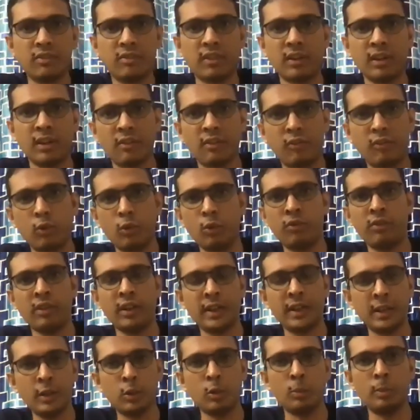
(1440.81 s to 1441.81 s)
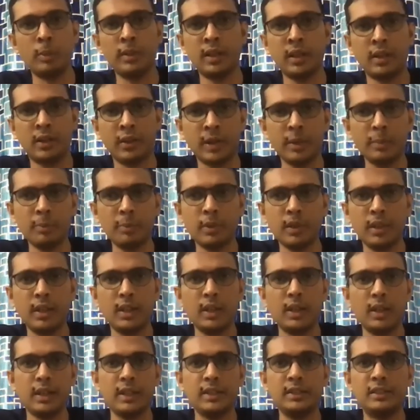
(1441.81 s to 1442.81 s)
for a 4-5 kilometer trip
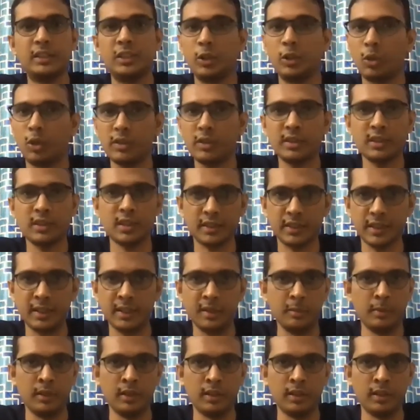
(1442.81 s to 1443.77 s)
is not sustainable.